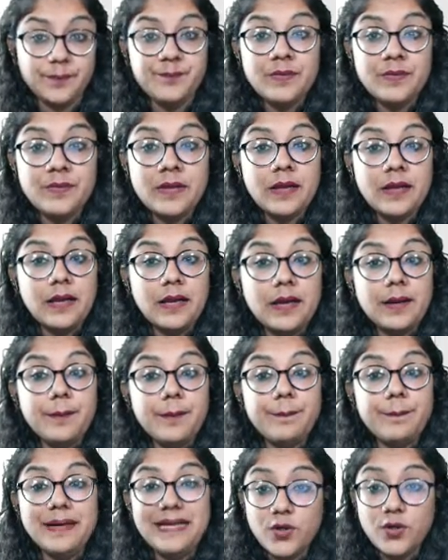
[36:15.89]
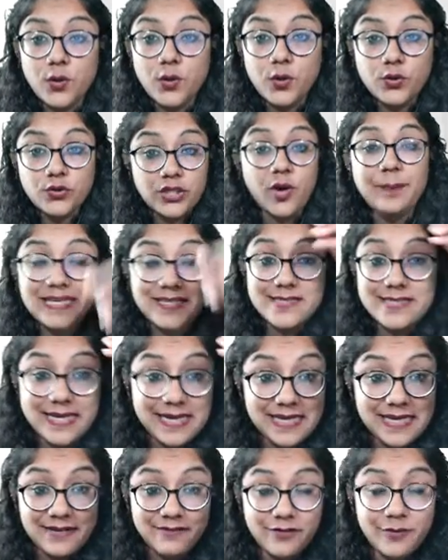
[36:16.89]
But I know the competitors
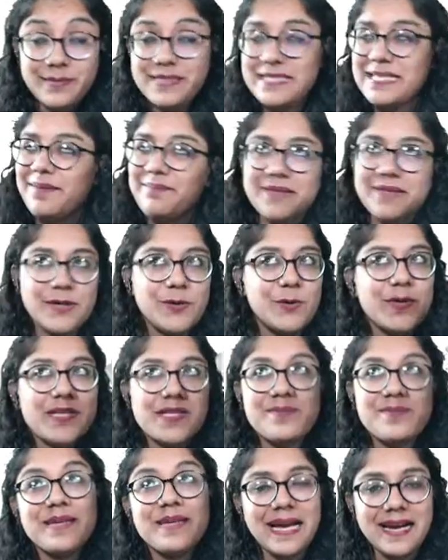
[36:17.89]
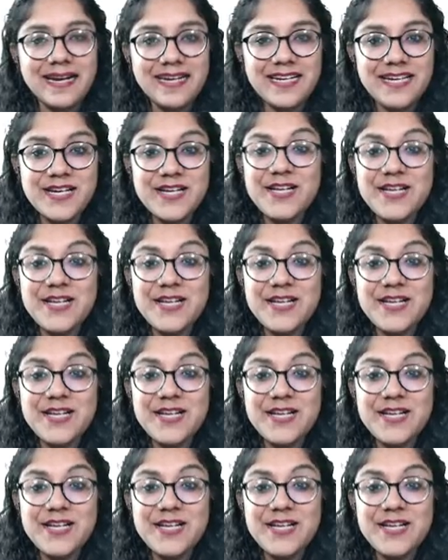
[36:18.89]
can never be something who is behind.